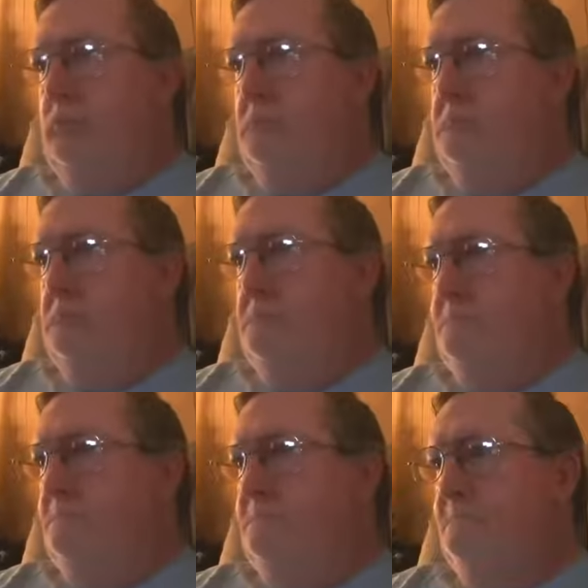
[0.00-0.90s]

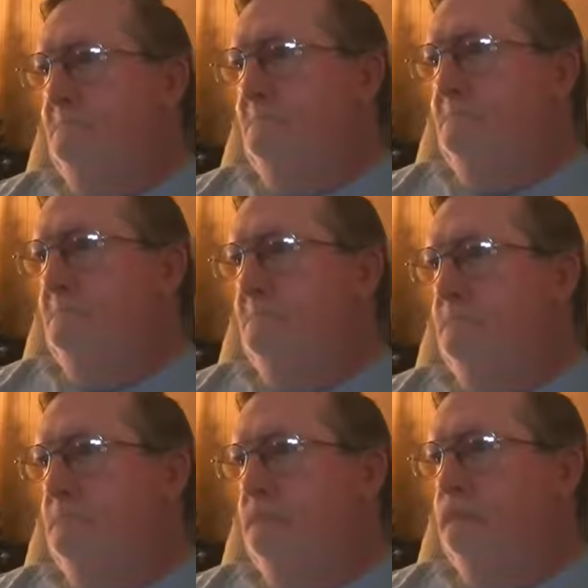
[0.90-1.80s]

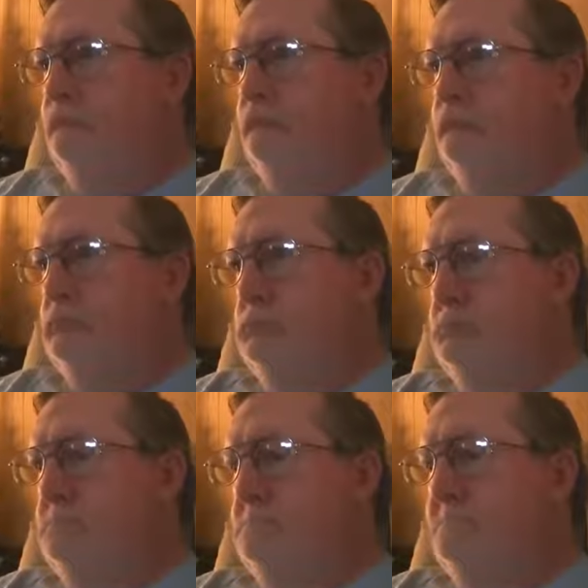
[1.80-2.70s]

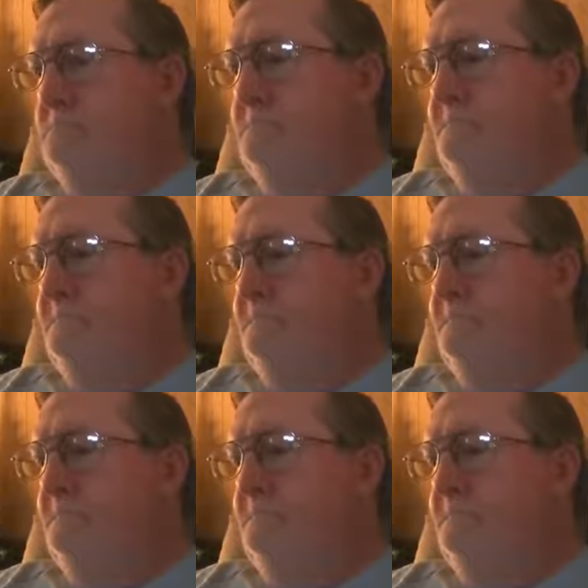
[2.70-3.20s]
Nobody speaks.